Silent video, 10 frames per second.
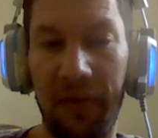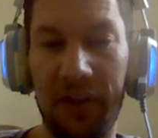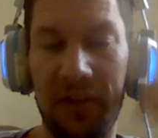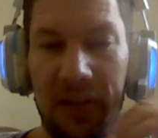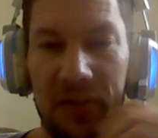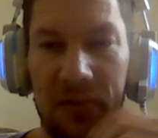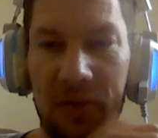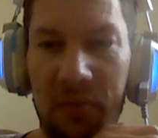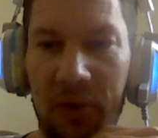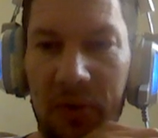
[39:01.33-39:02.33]
fish, that's
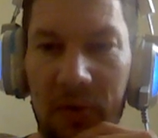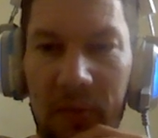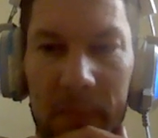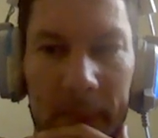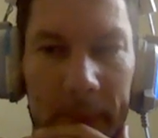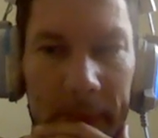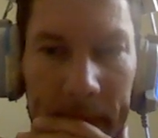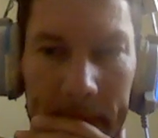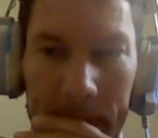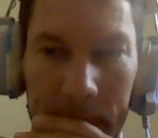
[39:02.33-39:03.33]
super cool.
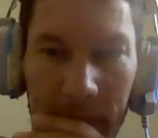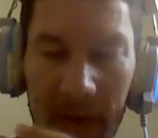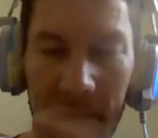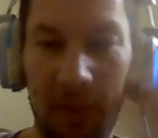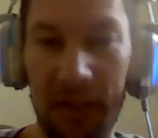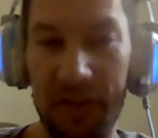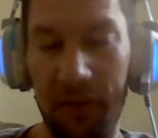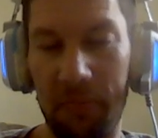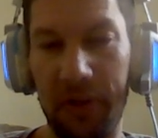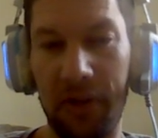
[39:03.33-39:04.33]
Plus, you
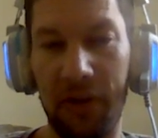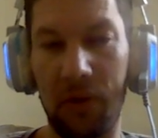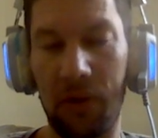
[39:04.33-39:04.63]
can put your